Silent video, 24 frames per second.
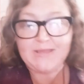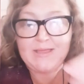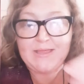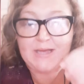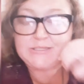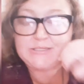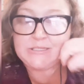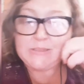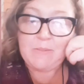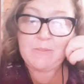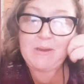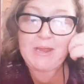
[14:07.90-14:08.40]
that
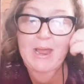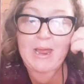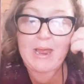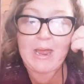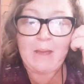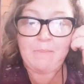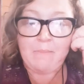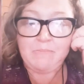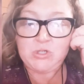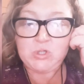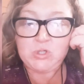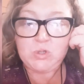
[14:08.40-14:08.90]
somebody,
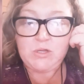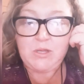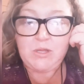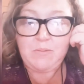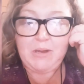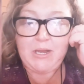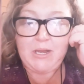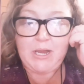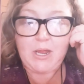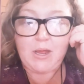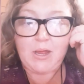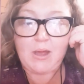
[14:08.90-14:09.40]
I'm truly
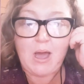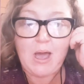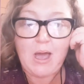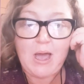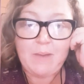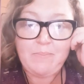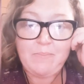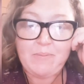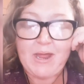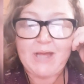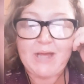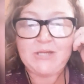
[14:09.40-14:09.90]
meaning
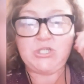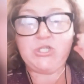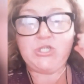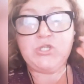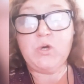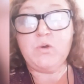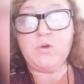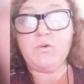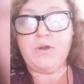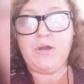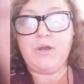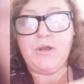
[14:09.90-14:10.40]
God. But as
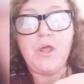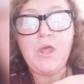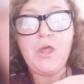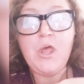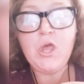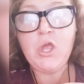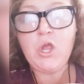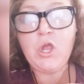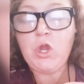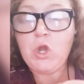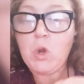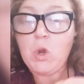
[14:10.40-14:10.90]
children,
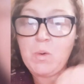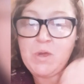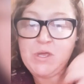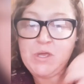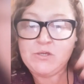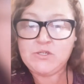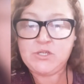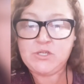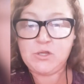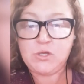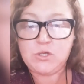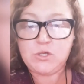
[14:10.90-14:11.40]
you know, we
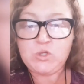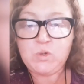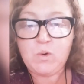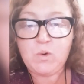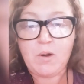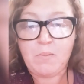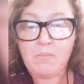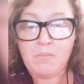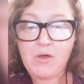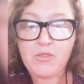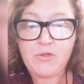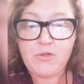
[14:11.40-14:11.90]
usually look to
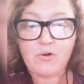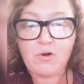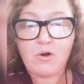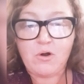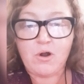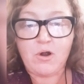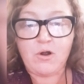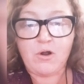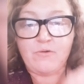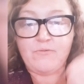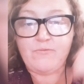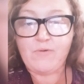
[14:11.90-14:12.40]
our mother
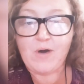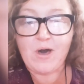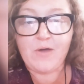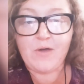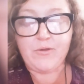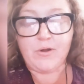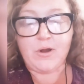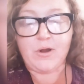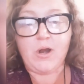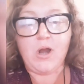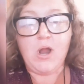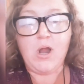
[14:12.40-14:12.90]
or our
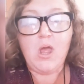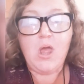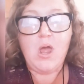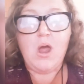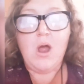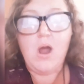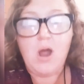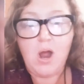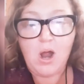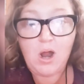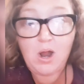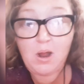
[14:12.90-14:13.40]
father,
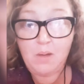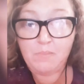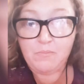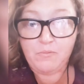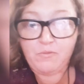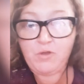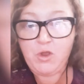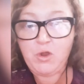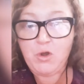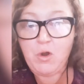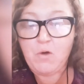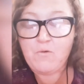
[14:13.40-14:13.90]

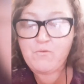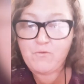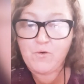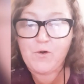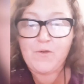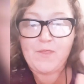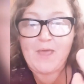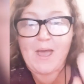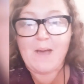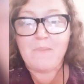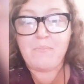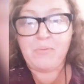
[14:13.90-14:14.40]
you know, for
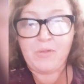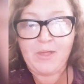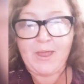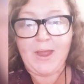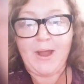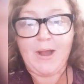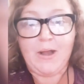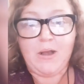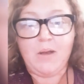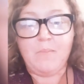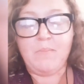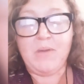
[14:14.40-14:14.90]
that
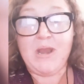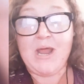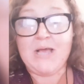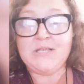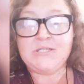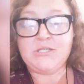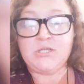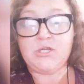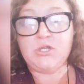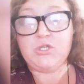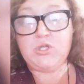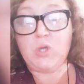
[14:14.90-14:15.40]
plan. But
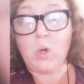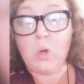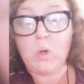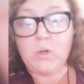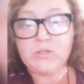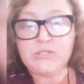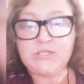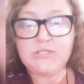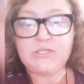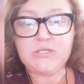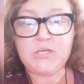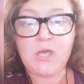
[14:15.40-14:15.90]
as
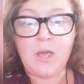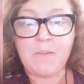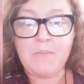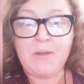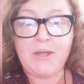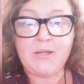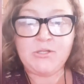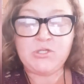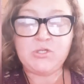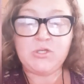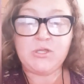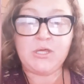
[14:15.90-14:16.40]
adults
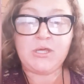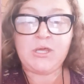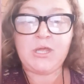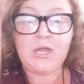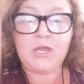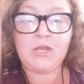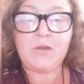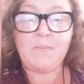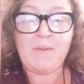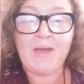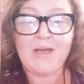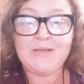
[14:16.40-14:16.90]
coming to the
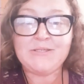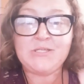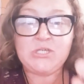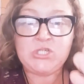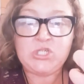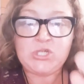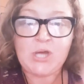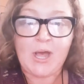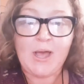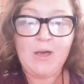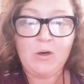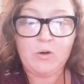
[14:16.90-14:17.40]
kingdom as a
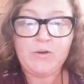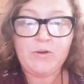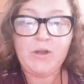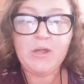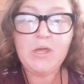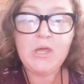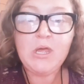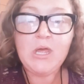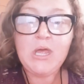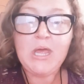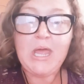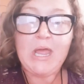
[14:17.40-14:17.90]
child,
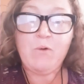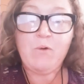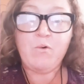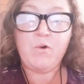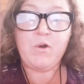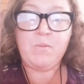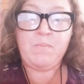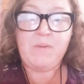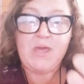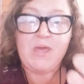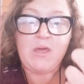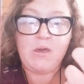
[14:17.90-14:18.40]
it
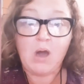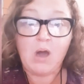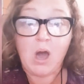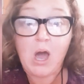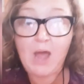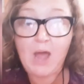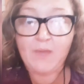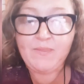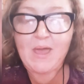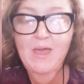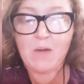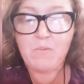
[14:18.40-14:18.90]
would be
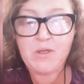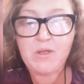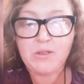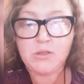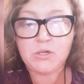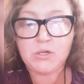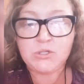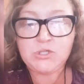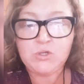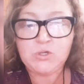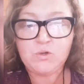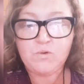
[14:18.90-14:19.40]
God that we
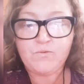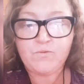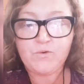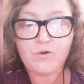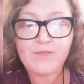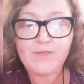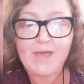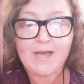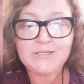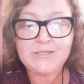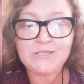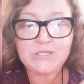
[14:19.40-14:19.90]
look to for
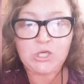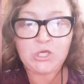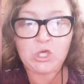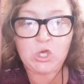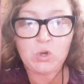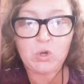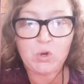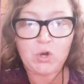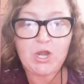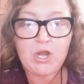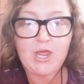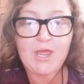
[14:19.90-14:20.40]
that
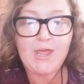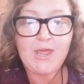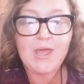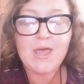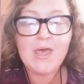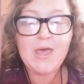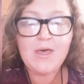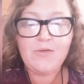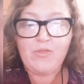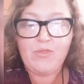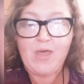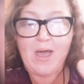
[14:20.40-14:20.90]
security,
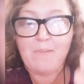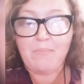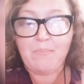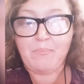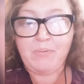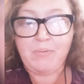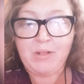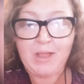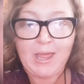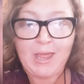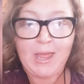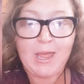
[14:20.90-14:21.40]
that
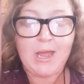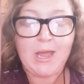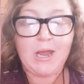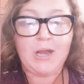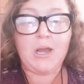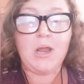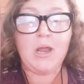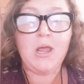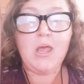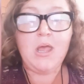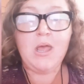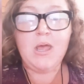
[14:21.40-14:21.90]

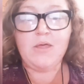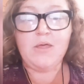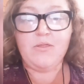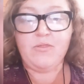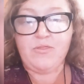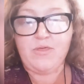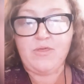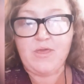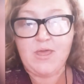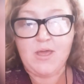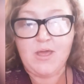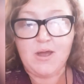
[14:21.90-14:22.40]
plan,
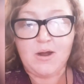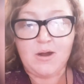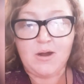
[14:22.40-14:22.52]
the,